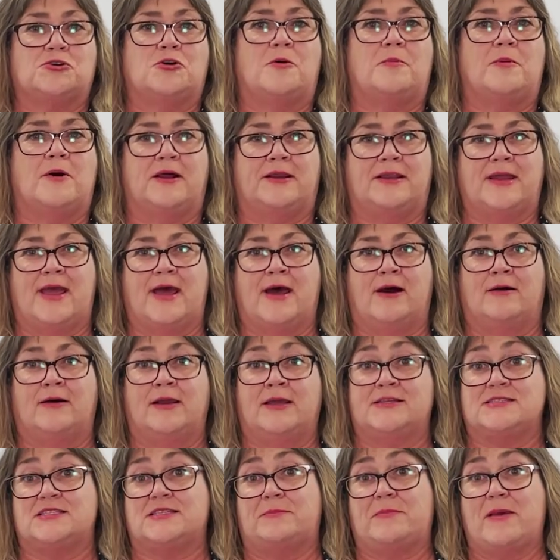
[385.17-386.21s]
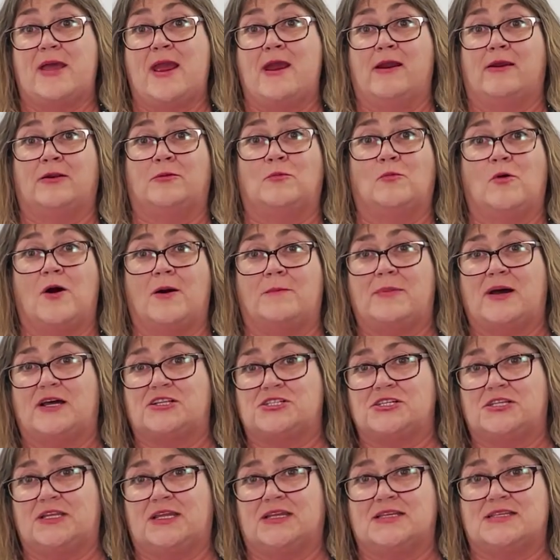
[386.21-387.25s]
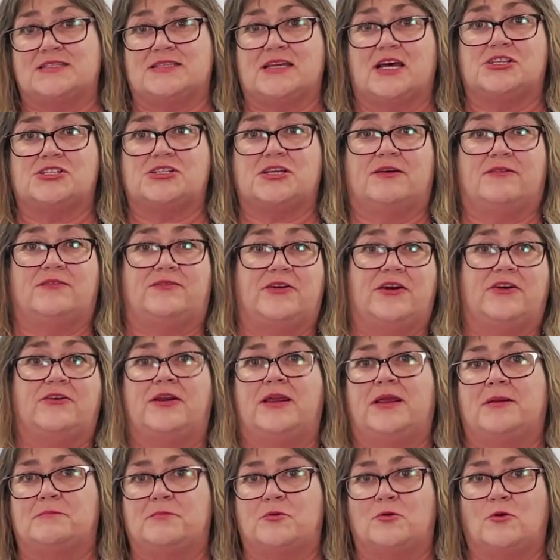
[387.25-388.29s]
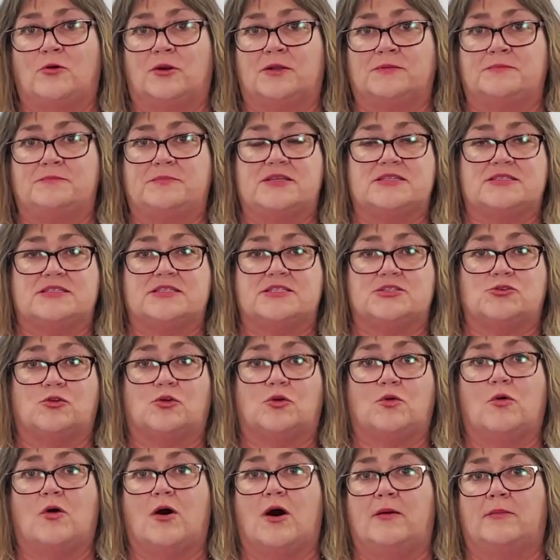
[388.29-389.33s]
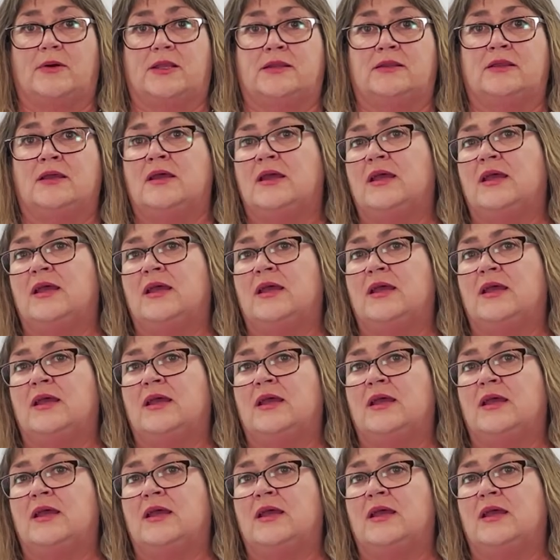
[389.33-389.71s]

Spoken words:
by now it's apparent why budgeting is such a very important business requirement